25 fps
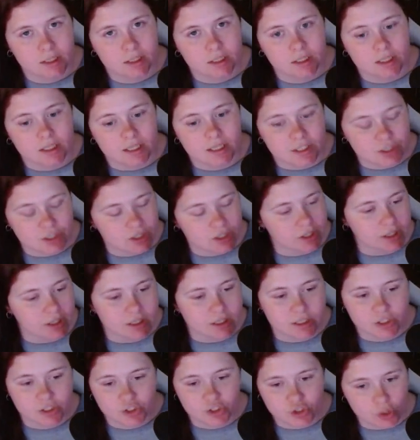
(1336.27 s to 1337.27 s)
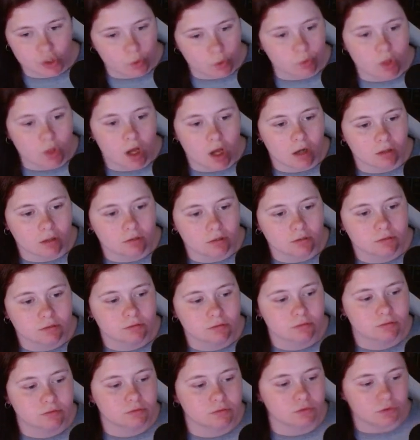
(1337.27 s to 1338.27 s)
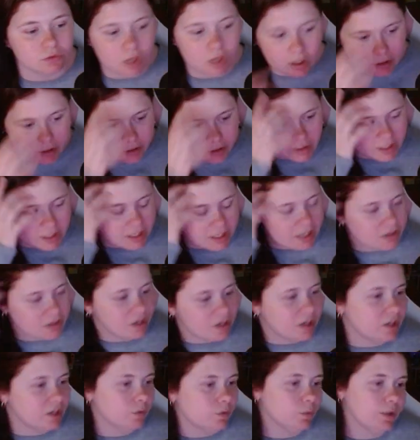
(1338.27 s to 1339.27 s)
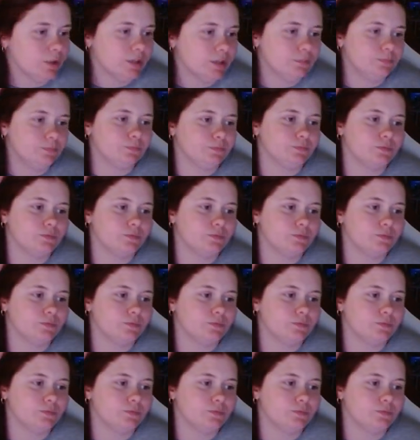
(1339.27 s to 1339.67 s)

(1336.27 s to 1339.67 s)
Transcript: It took us so long. Longer than I thought it would.